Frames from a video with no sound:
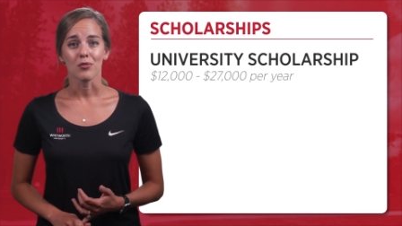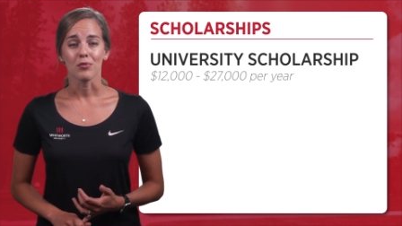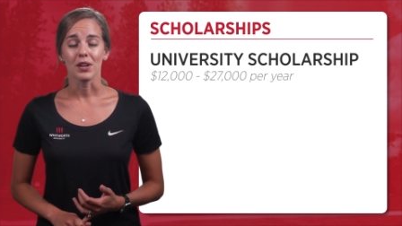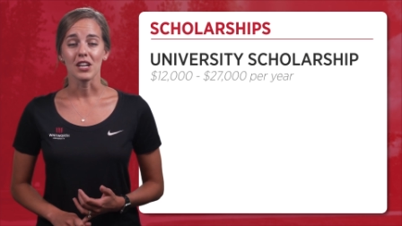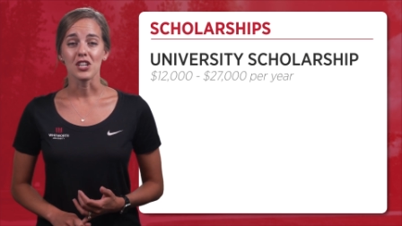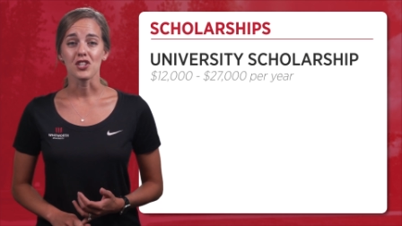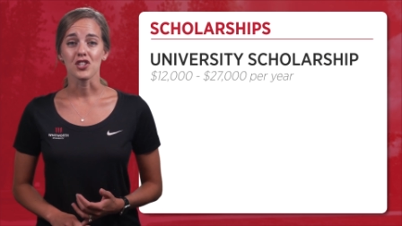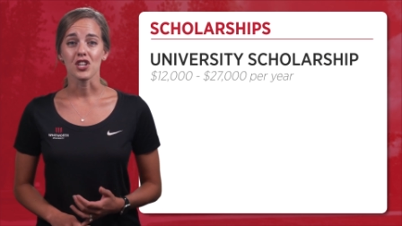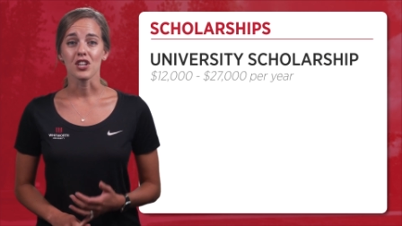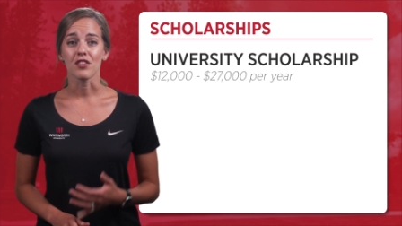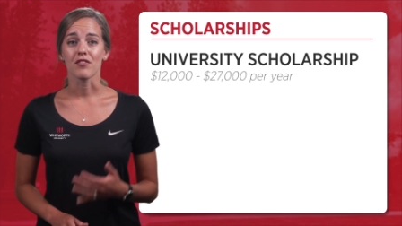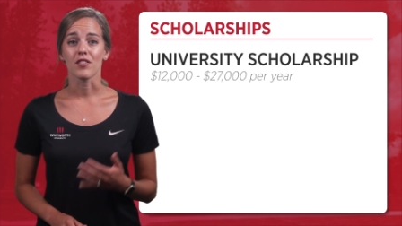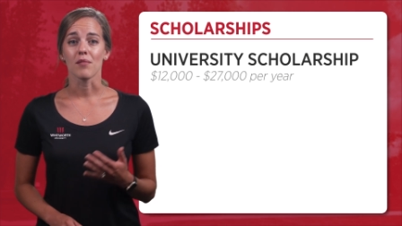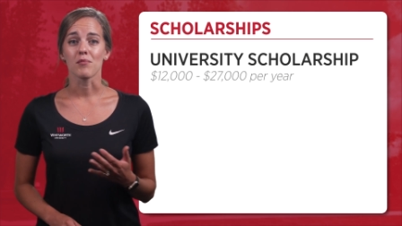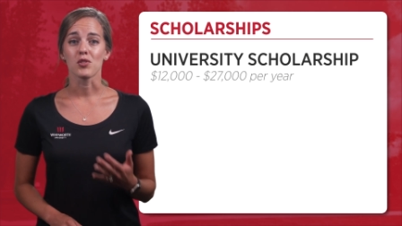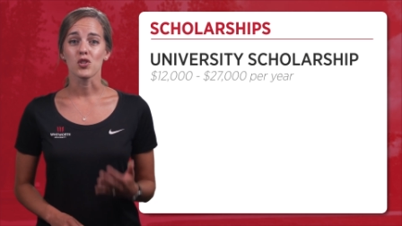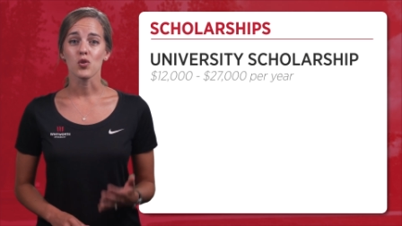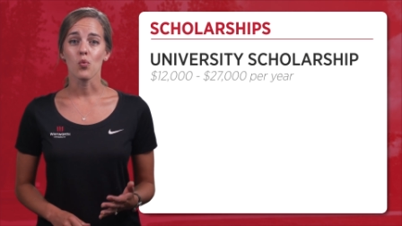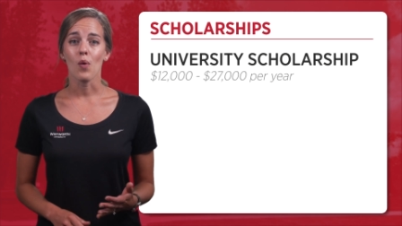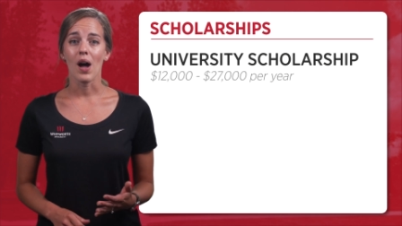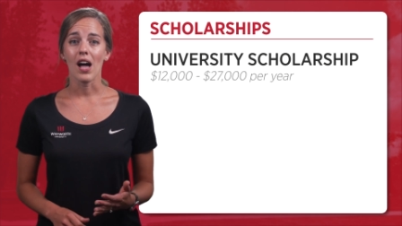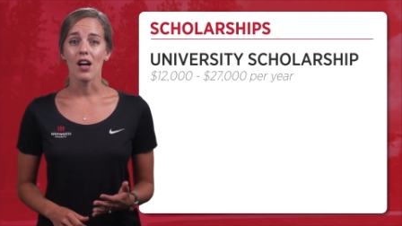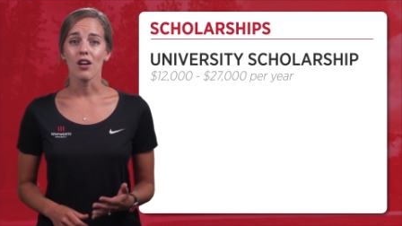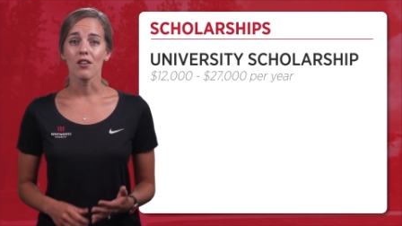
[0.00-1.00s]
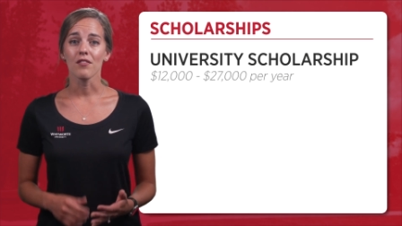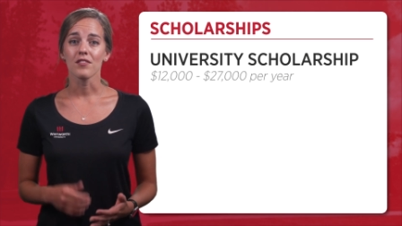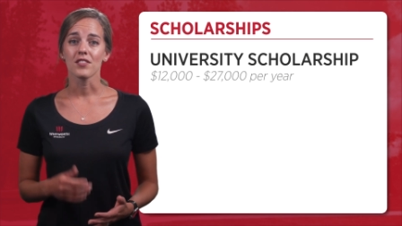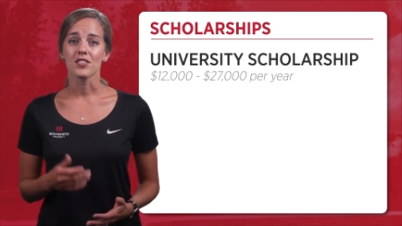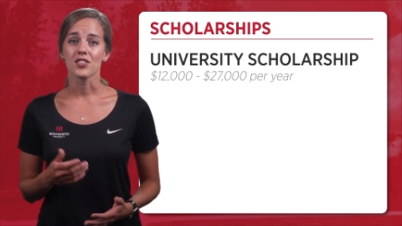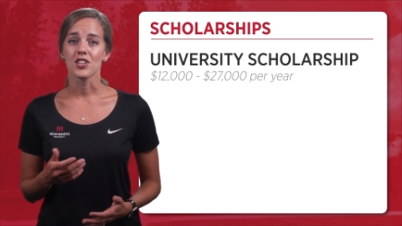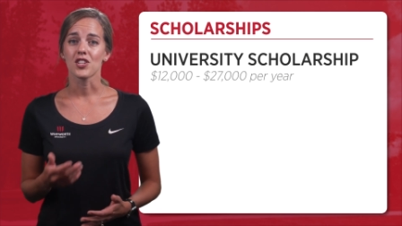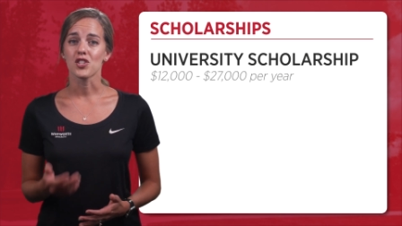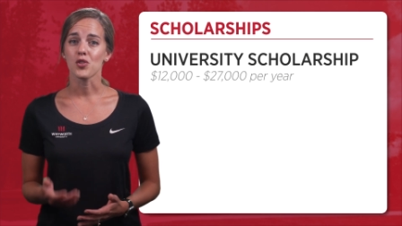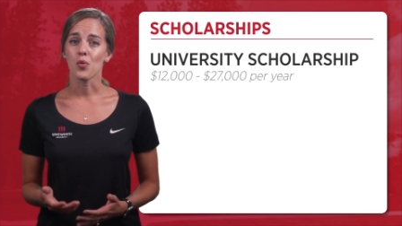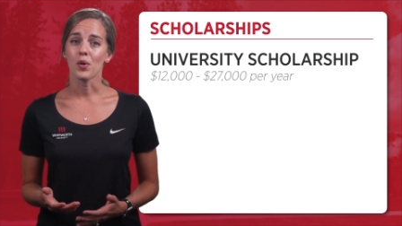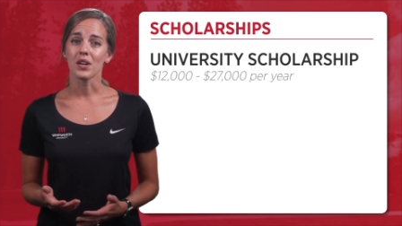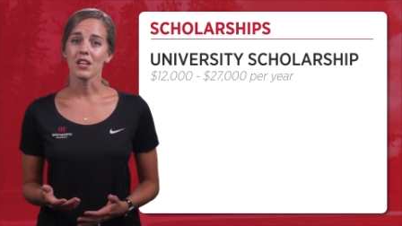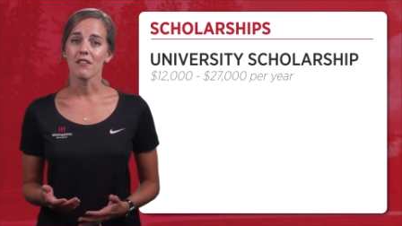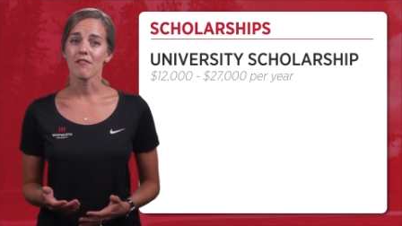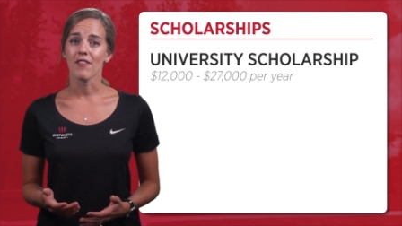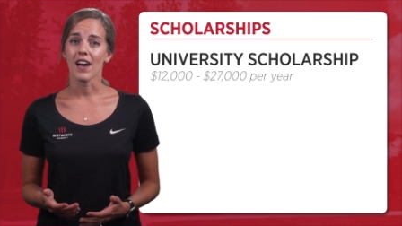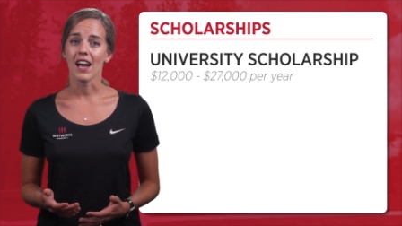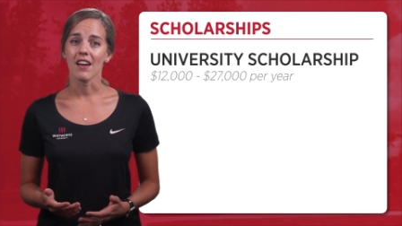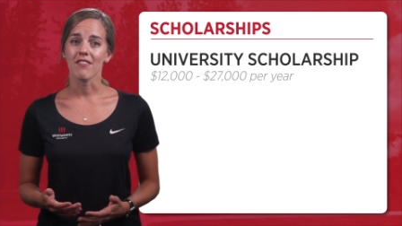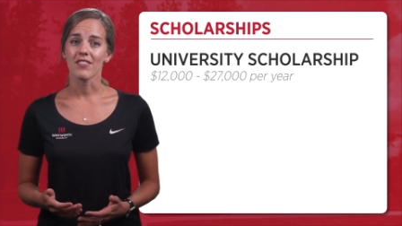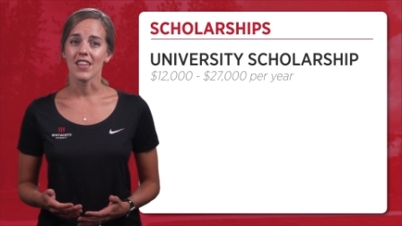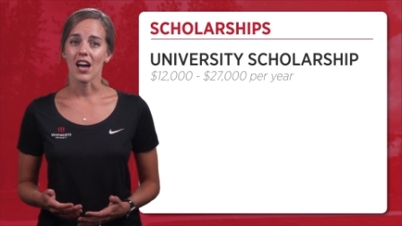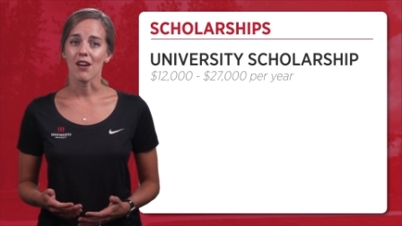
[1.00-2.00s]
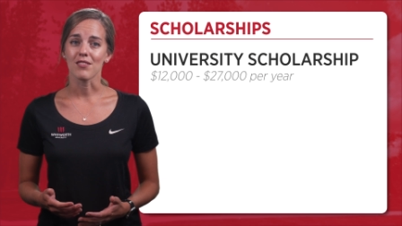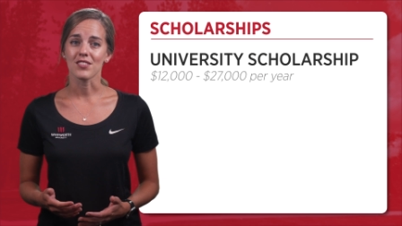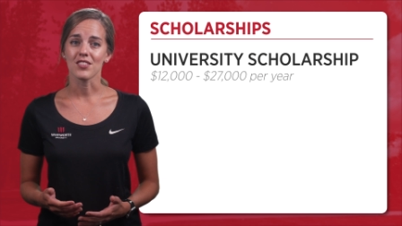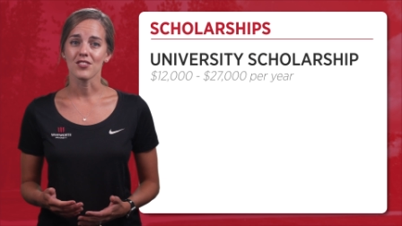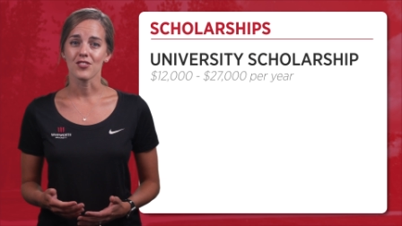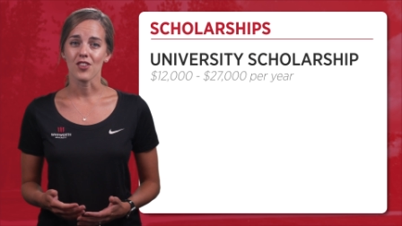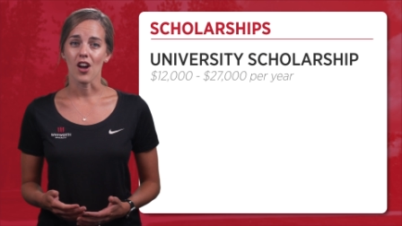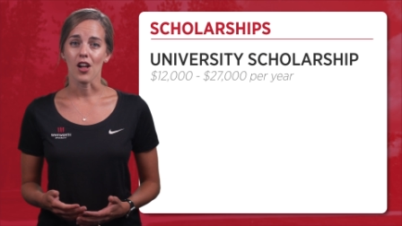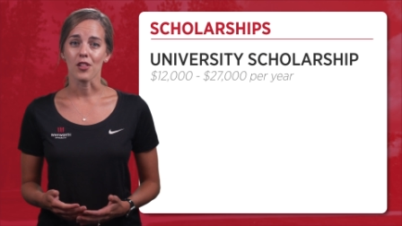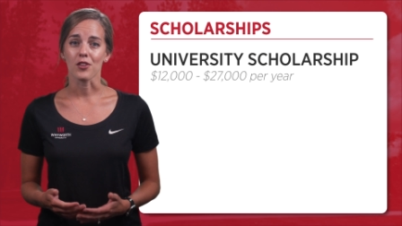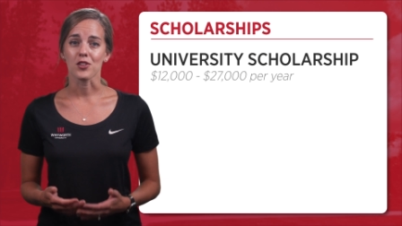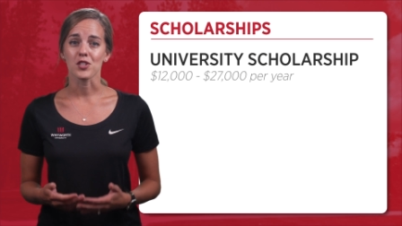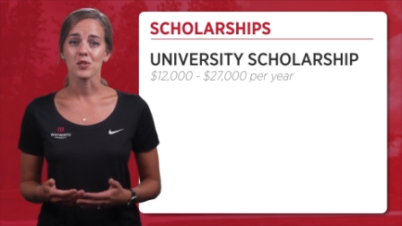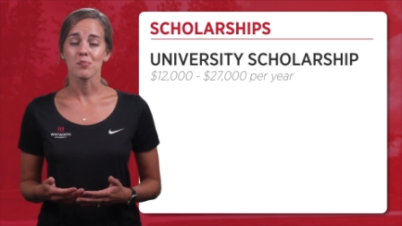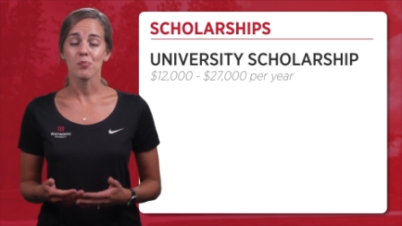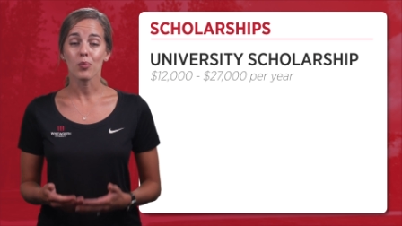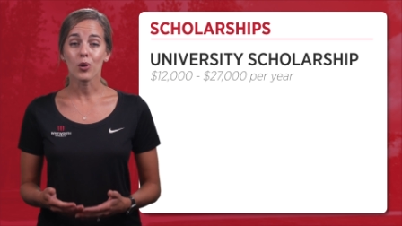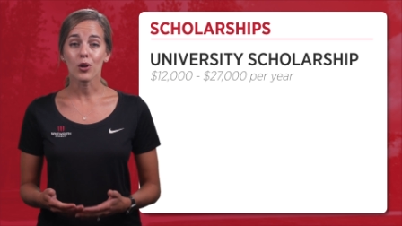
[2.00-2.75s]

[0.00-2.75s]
ranging from $12,000 to $25,000